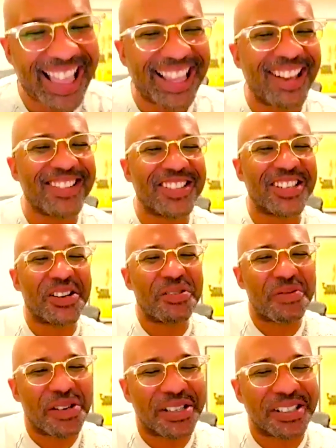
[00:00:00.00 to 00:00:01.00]
and
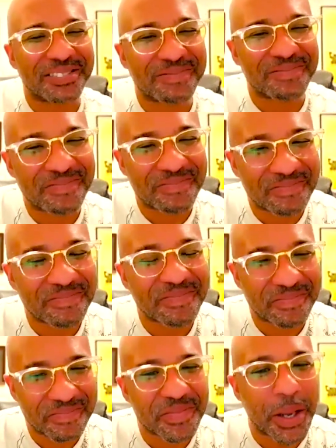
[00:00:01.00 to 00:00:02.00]
practice. I think yep.